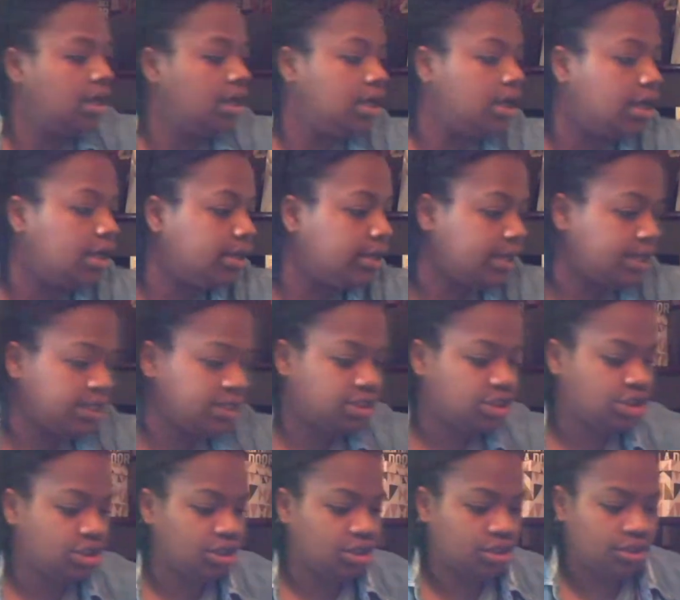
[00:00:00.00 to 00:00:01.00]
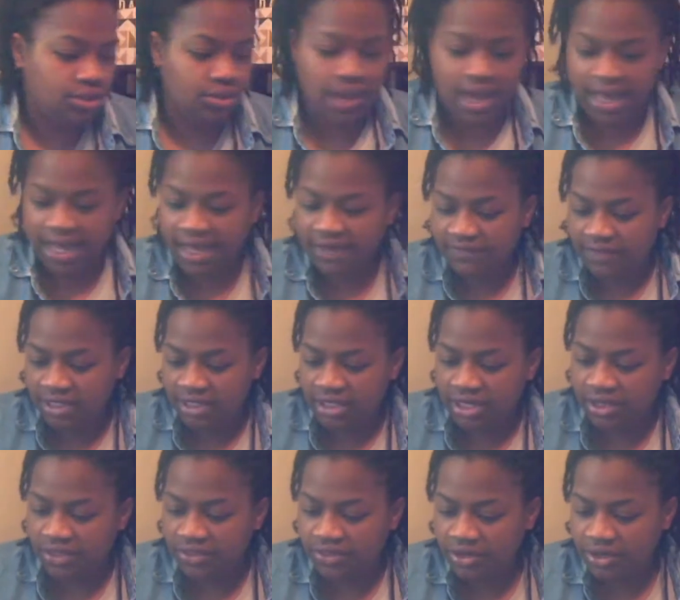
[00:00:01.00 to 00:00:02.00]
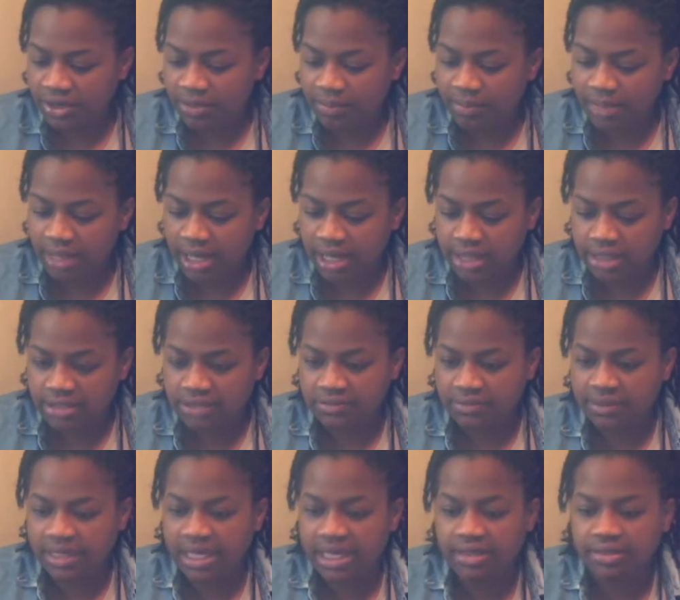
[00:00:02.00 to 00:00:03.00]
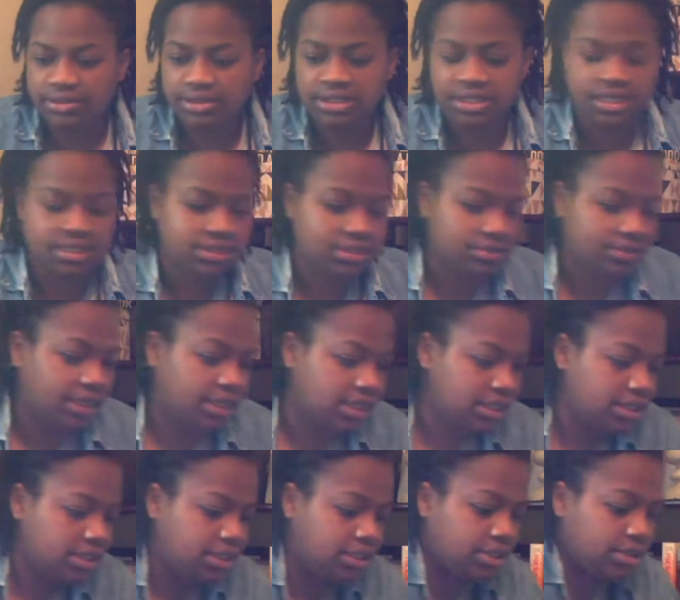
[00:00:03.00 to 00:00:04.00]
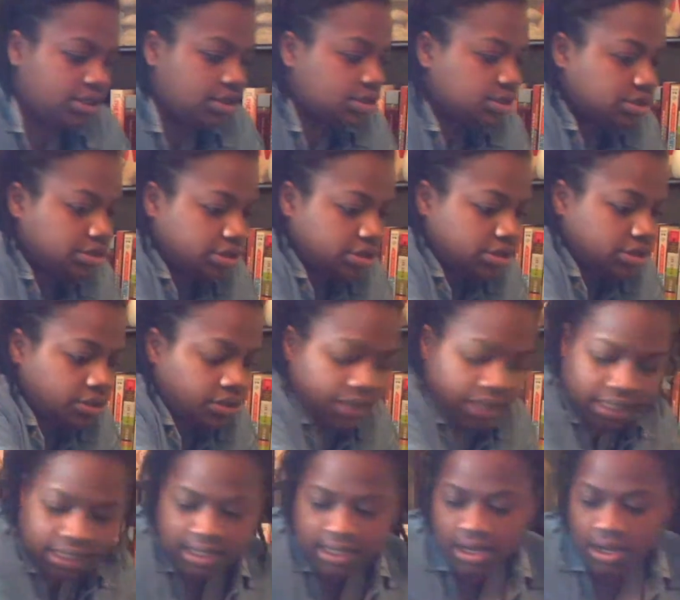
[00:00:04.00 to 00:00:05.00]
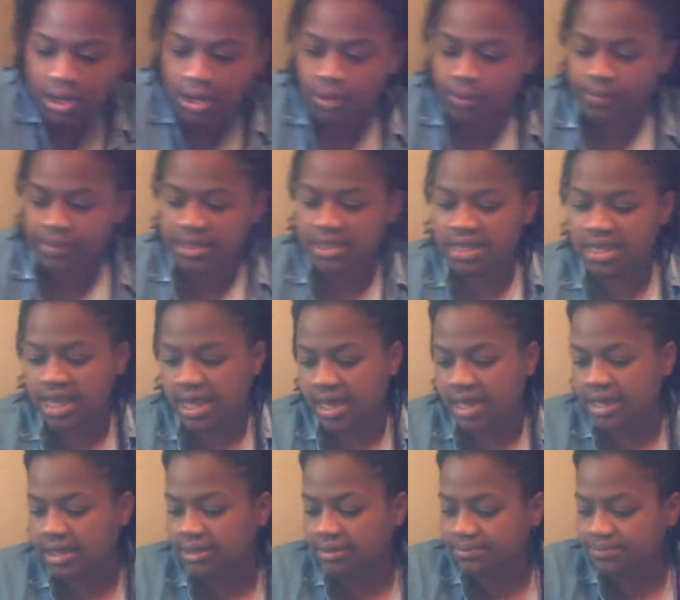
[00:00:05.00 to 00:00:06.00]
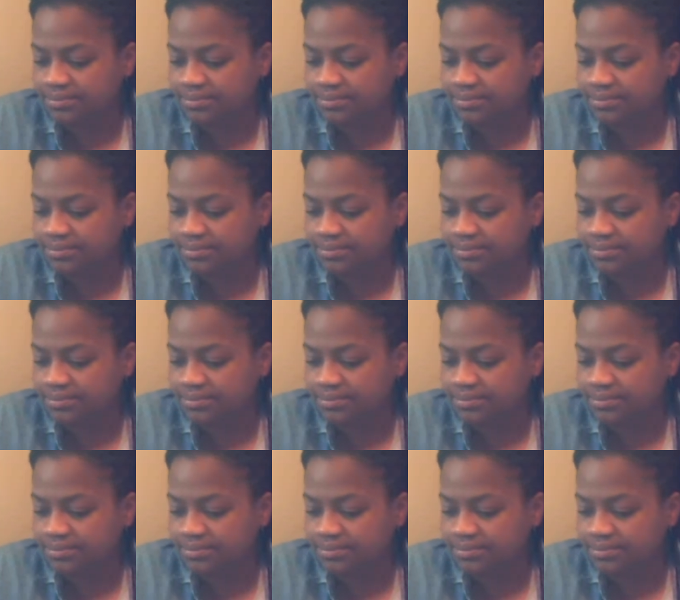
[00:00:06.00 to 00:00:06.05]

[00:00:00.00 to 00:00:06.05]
Alright, so I have another box from Candle Science right here, so let's go ahead and open that.